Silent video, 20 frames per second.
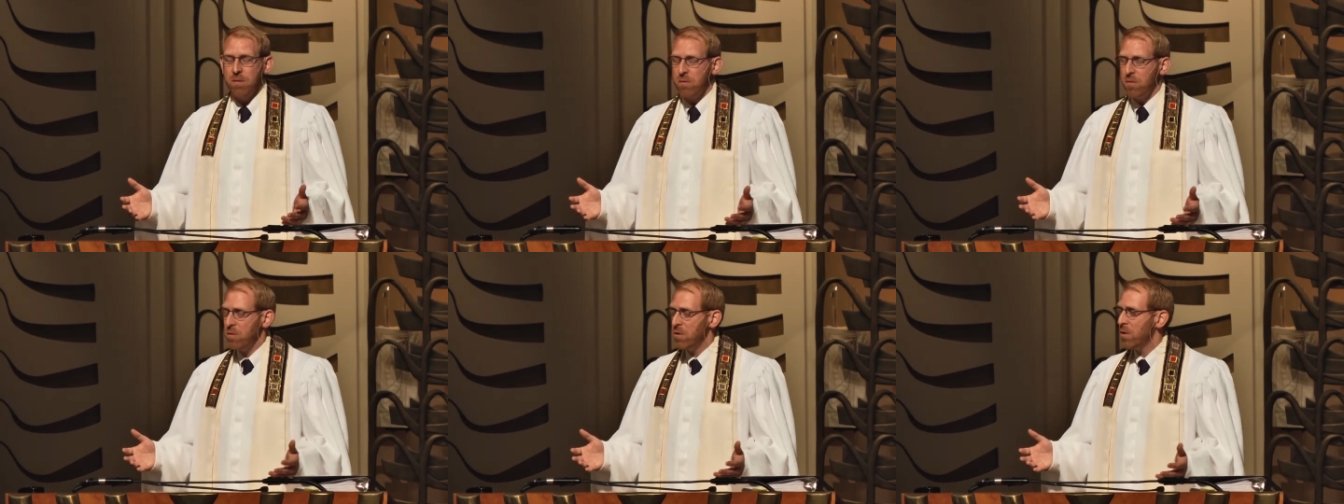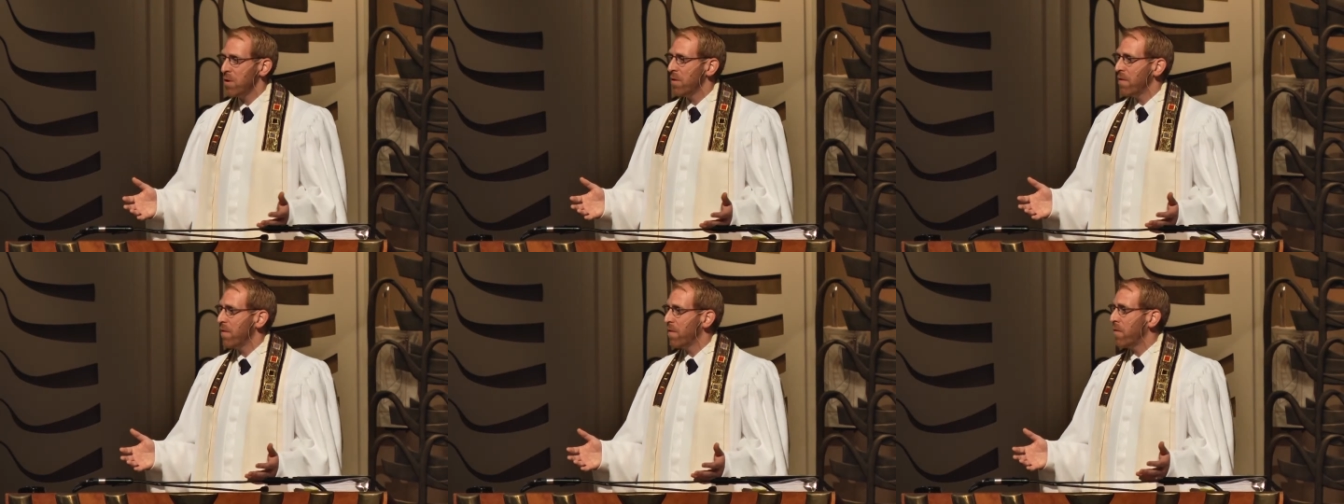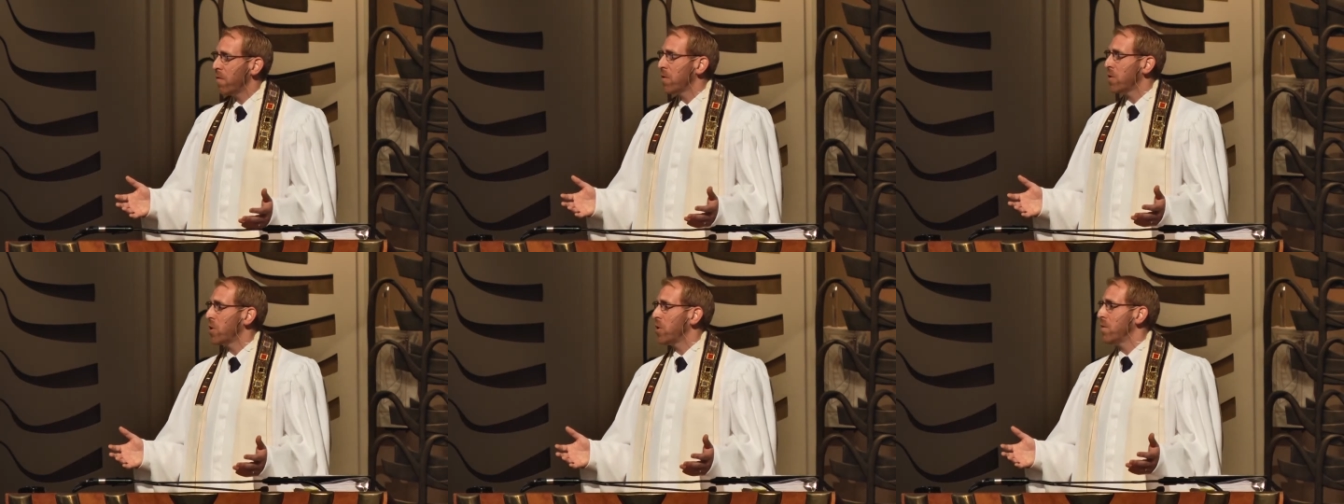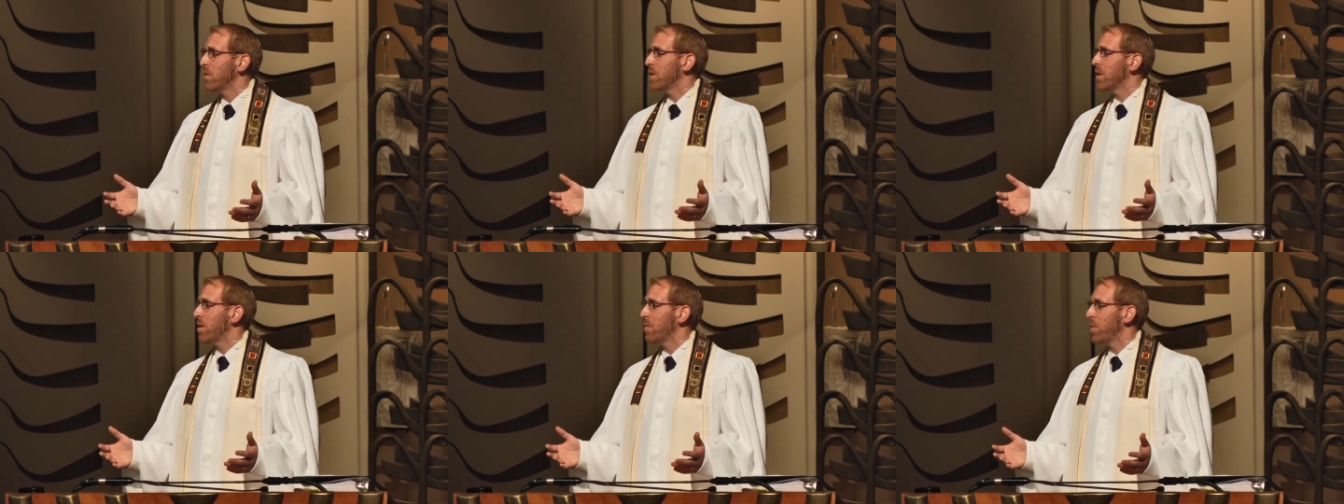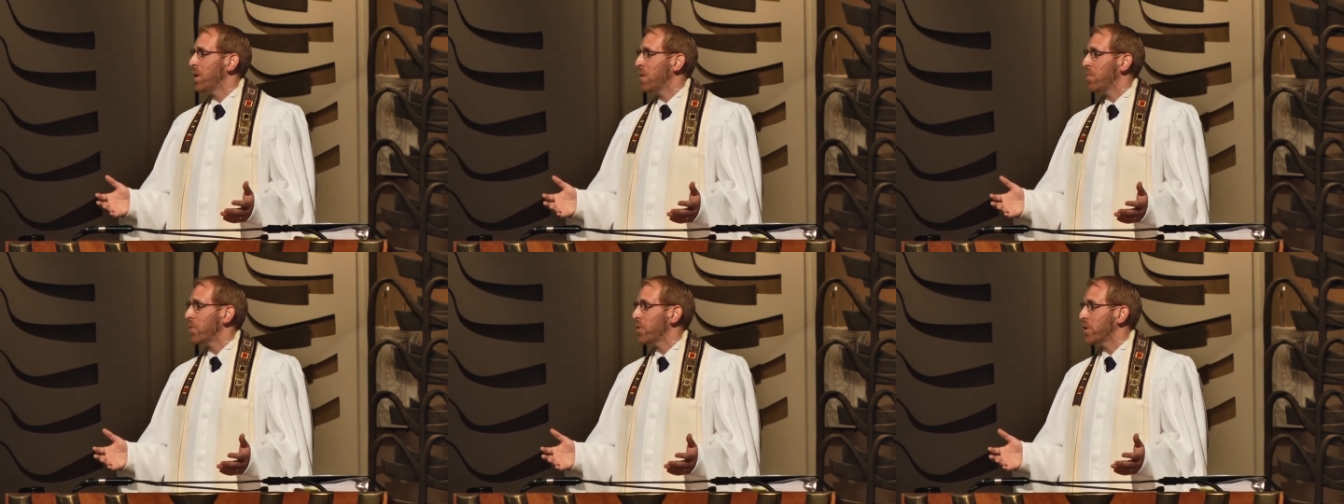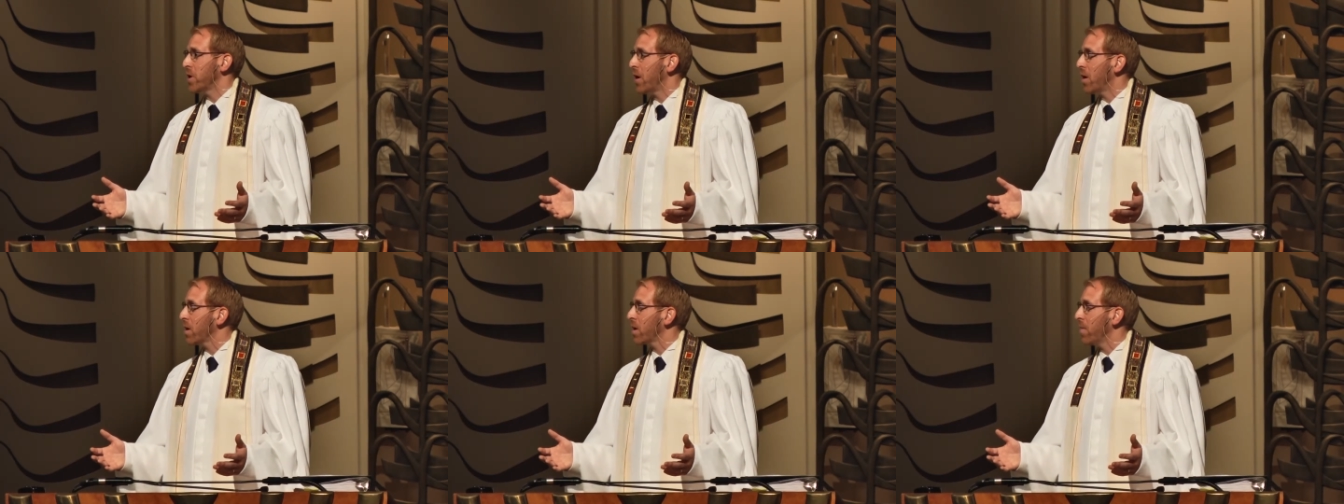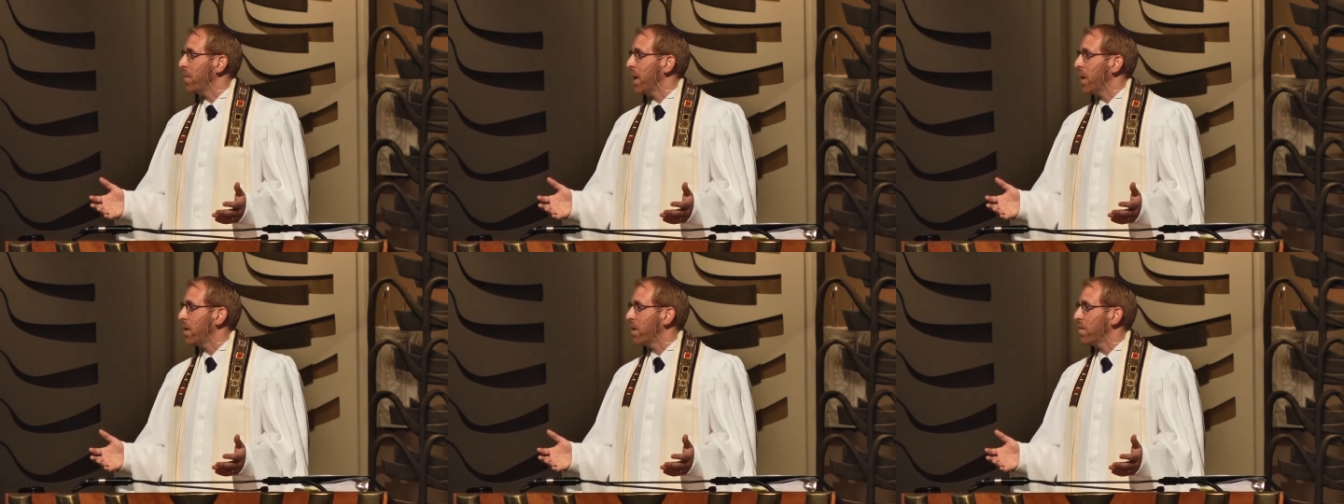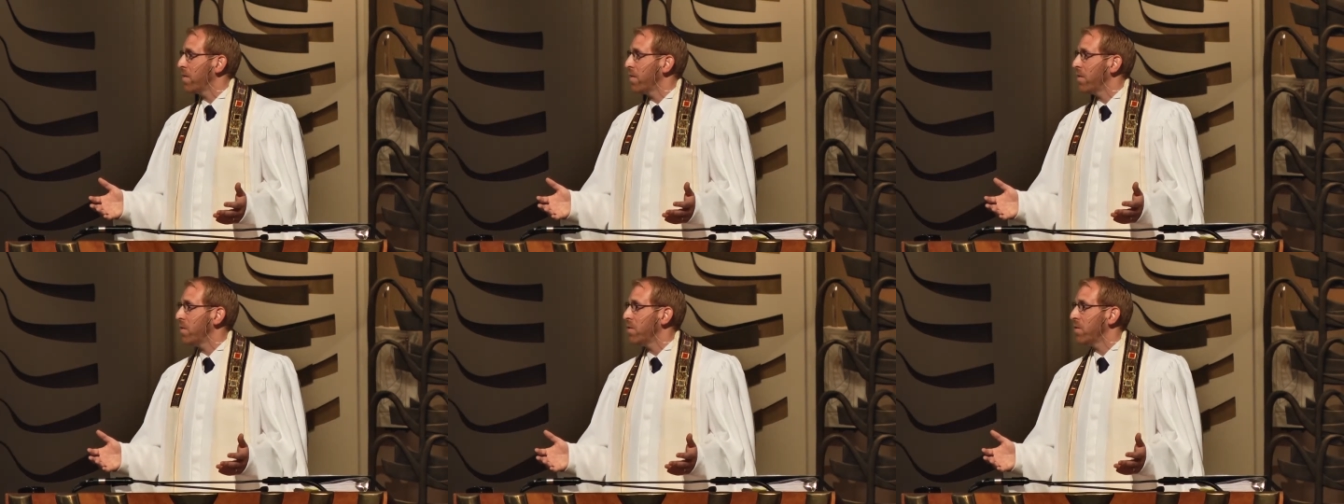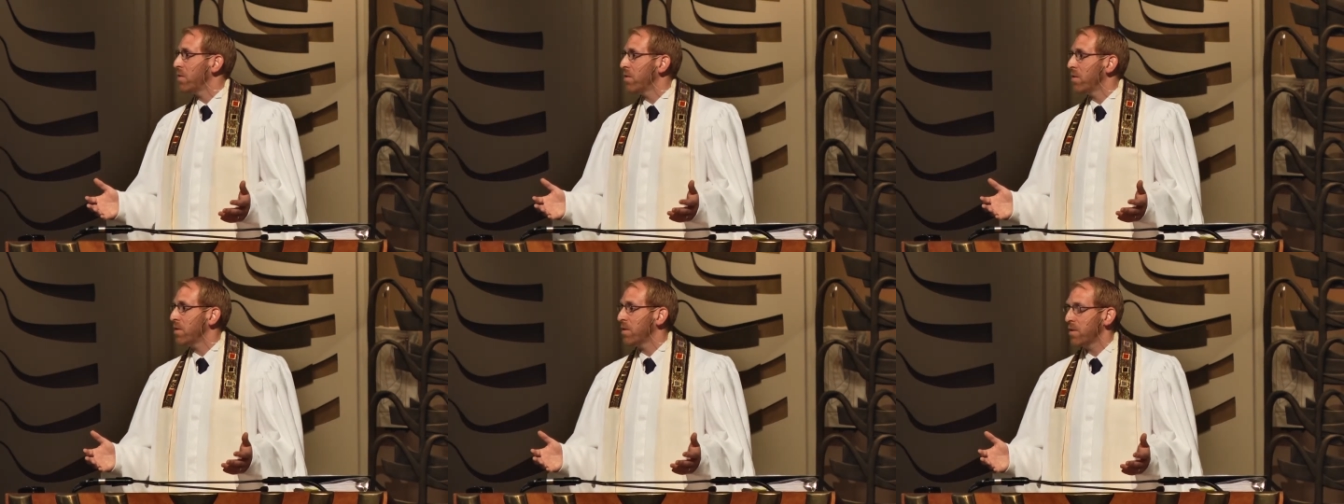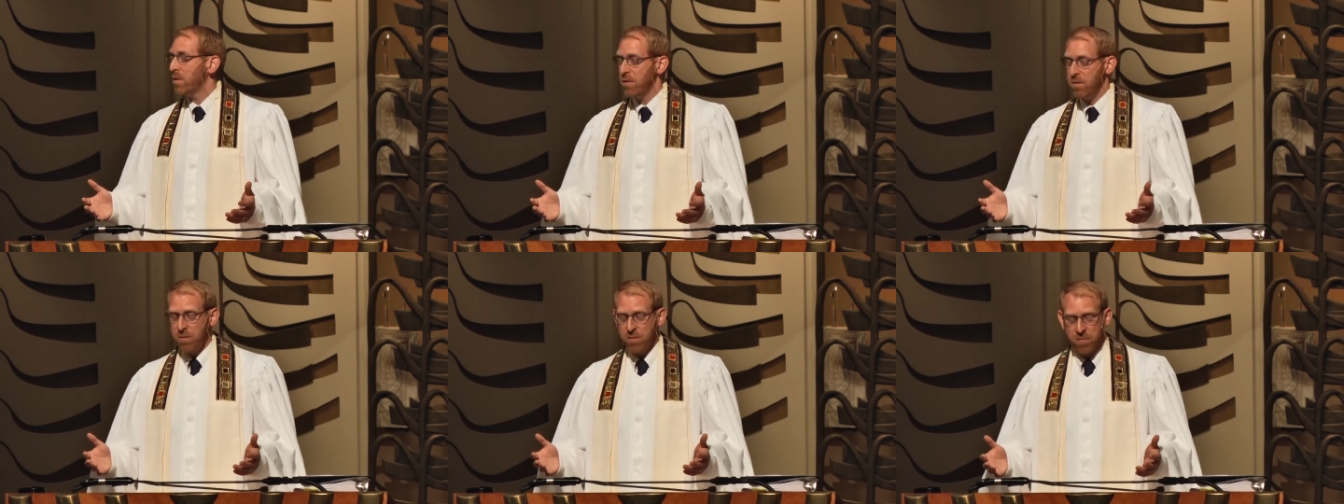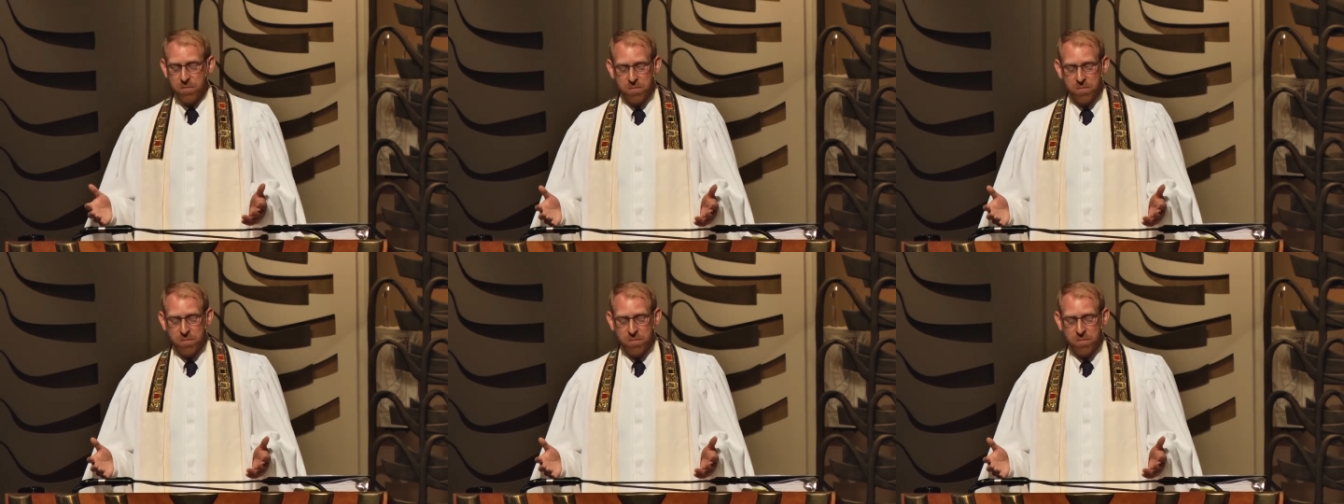Those are the virtues that people talk about at funerals